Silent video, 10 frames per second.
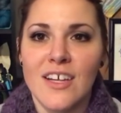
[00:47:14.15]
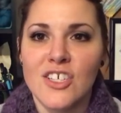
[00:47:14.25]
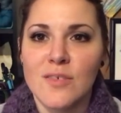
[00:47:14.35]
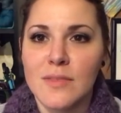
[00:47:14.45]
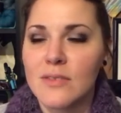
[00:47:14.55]
I
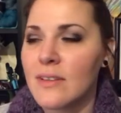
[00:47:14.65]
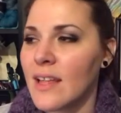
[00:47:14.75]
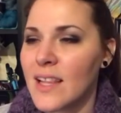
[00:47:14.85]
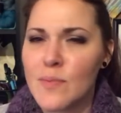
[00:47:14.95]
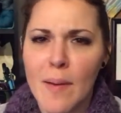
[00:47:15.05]
shouldn't be doing
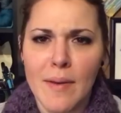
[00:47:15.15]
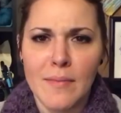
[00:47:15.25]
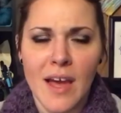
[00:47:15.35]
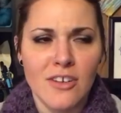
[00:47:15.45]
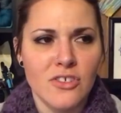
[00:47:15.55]
that. That's probably
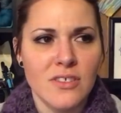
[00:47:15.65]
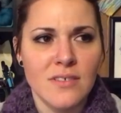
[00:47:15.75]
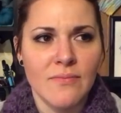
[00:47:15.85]
obnoxious.